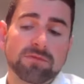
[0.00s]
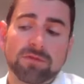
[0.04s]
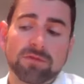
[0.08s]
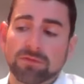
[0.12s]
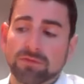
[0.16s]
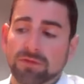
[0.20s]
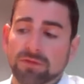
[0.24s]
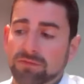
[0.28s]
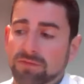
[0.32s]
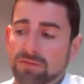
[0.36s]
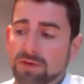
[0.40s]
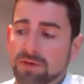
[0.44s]

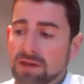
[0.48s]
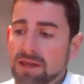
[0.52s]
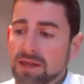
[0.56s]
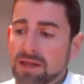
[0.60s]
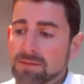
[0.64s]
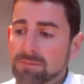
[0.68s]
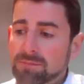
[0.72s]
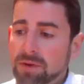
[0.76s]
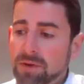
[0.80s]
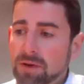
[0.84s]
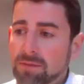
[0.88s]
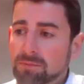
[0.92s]

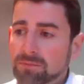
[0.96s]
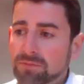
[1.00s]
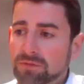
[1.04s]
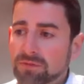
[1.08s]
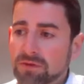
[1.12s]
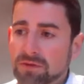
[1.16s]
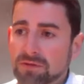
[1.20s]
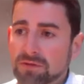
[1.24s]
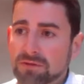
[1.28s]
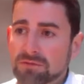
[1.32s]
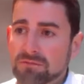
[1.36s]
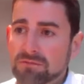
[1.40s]
Electrically
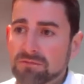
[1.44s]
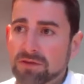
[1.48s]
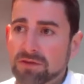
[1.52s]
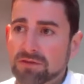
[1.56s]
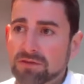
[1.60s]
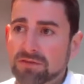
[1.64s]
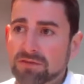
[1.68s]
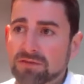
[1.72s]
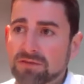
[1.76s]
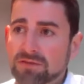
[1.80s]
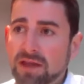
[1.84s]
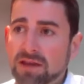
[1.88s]
obviously fed
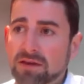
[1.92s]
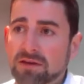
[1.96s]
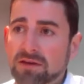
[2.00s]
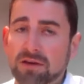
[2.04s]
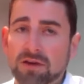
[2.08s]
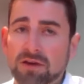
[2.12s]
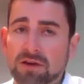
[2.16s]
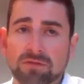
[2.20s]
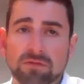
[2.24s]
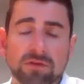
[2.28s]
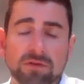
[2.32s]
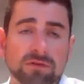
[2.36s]
heat
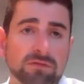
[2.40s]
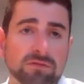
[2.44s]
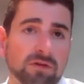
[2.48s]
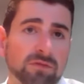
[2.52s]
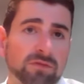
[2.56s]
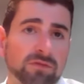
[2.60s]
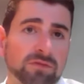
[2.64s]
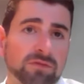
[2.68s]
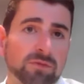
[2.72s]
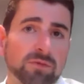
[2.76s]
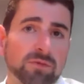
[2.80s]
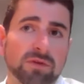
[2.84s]
pumps as
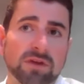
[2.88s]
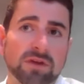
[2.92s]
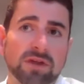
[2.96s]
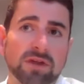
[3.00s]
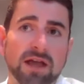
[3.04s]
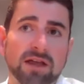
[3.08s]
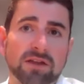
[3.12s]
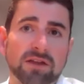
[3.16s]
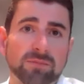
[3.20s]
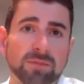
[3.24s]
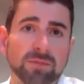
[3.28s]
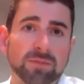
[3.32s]
a
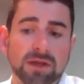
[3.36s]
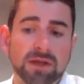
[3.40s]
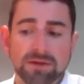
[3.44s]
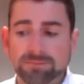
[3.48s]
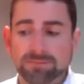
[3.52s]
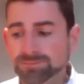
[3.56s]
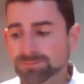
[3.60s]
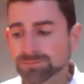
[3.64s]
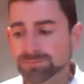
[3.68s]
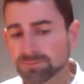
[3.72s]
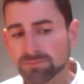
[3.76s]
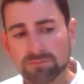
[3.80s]
standard over,
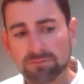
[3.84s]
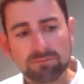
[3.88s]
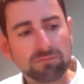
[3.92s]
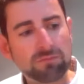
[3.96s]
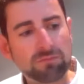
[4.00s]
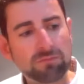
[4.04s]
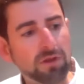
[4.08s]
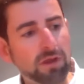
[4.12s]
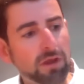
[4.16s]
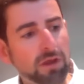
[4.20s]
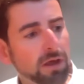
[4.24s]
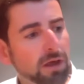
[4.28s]
obviously, with the
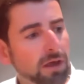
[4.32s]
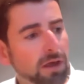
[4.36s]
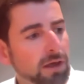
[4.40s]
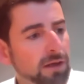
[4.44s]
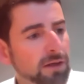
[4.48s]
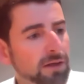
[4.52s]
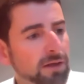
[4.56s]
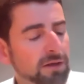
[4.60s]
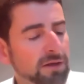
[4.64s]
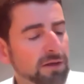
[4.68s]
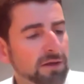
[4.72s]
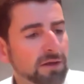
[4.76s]
gas
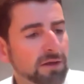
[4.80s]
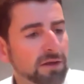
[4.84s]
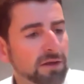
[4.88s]
being